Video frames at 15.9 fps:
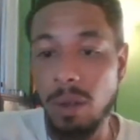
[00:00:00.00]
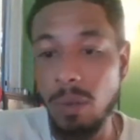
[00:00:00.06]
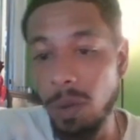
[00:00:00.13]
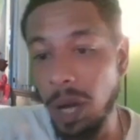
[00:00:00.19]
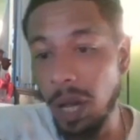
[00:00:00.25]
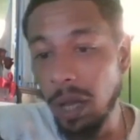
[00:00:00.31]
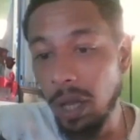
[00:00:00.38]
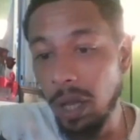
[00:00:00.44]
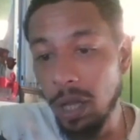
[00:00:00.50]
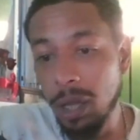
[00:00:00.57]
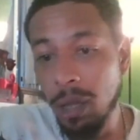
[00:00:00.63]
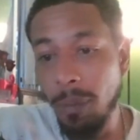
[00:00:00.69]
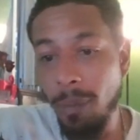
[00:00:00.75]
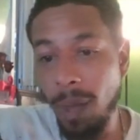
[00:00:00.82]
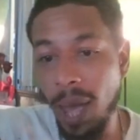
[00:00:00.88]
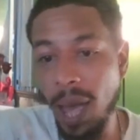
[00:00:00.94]
When I look at
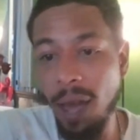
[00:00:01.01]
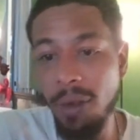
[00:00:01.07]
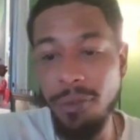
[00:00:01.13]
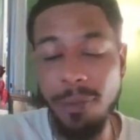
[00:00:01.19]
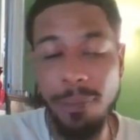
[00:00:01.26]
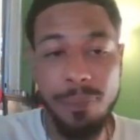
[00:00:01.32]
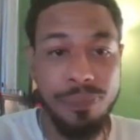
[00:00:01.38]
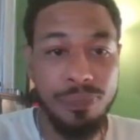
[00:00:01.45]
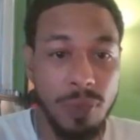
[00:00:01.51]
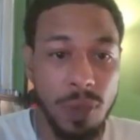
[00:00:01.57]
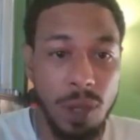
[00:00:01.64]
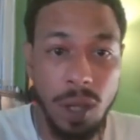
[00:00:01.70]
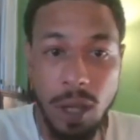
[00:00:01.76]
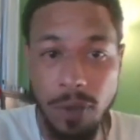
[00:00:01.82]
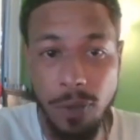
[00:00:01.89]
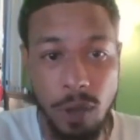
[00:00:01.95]
the math,
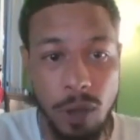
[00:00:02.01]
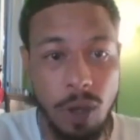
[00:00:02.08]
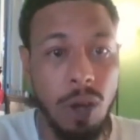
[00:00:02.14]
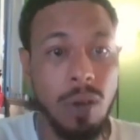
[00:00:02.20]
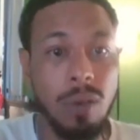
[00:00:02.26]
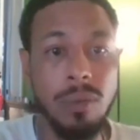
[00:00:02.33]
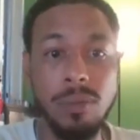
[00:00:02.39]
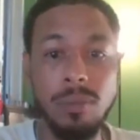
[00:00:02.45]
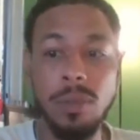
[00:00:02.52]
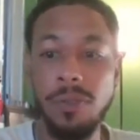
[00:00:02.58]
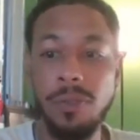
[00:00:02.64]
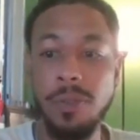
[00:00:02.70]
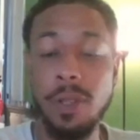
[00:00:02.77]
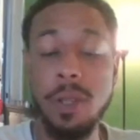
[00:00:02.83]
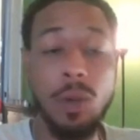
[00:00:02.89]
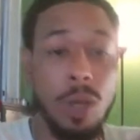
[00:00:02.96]
if you know,
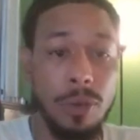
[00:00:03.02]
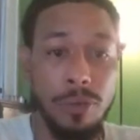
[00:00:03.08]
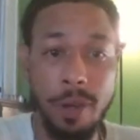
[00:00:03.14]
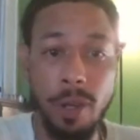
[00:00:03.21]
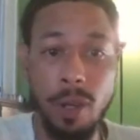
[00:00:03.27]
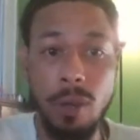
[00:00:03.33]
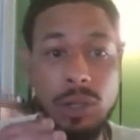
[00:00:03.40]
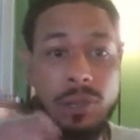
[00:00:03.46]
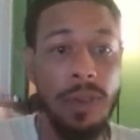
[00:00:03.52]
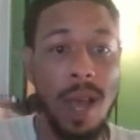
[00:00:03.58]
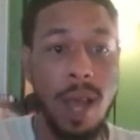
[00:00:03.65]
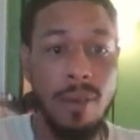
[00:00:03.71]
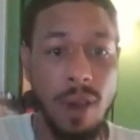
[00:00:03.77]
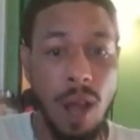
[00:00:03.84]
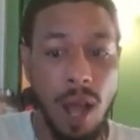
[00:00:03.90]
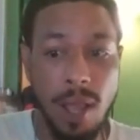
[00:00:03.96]
if a unit for you is
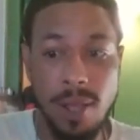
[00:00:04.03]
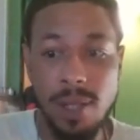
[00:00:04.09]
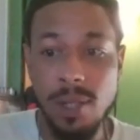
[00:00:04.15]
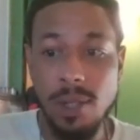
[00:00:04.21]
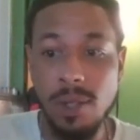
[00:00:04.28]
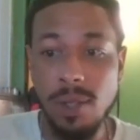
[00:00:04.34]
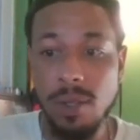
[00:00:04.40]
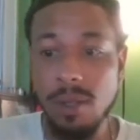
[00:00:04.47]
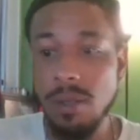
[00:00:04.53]
$5,